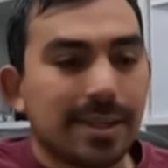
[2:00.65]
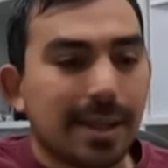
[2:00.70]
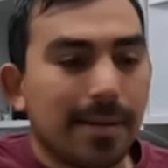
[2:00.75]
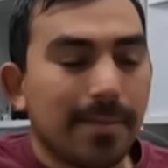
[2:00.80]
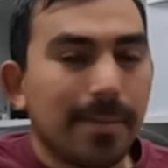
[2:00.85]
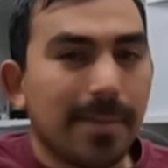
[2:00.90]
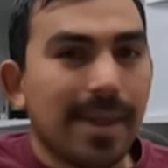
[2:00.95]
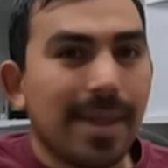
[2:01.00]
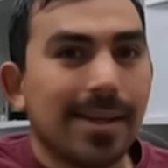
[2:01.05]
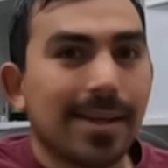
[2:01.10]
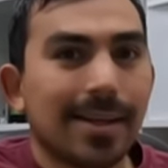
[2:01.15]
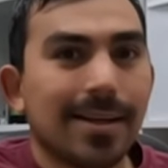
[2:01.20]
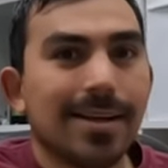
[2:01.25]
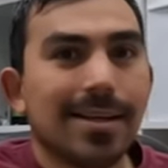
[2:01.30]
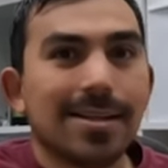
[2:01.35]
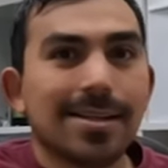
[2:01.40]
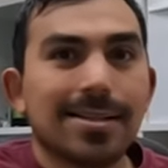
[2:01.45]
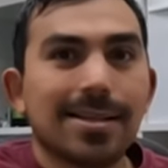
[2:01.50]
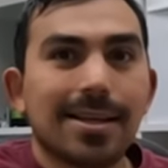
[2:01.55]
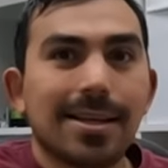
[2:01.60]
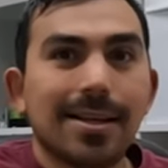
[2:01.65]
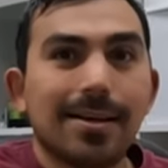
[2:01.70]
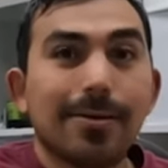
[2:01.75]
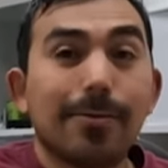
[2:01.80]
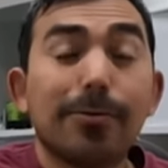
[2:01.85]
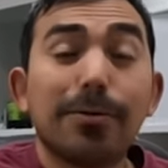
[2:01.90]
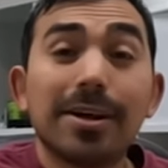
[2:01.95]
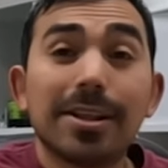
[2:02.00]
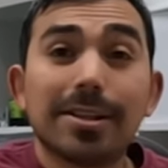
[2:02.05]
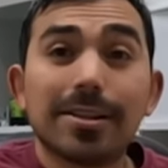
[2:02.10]
that make an intake
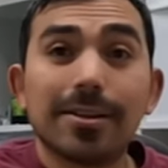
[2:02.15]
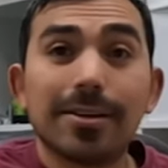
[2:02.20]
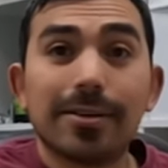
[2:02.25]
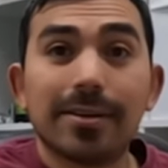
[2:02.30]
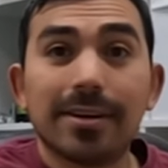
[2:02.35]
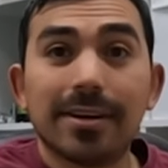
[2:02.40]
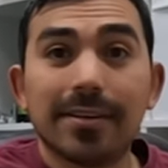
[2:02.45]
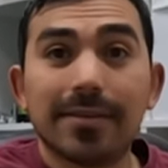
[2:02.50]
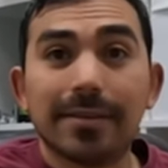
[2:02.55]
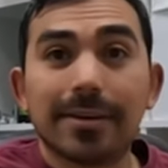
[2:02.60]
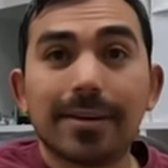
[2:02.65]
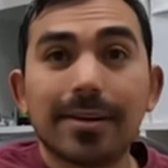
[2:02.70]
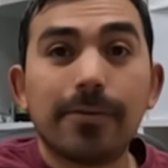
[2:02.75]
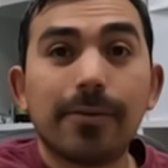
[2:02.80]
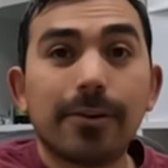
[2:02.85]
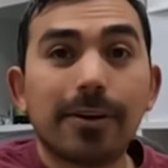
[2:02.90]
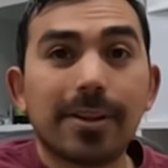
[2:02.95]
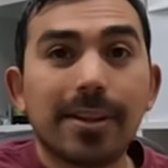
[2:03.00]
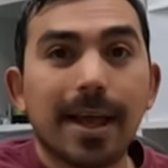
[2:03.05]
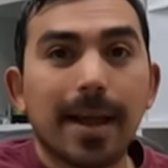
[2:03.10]
with no cover for yeah.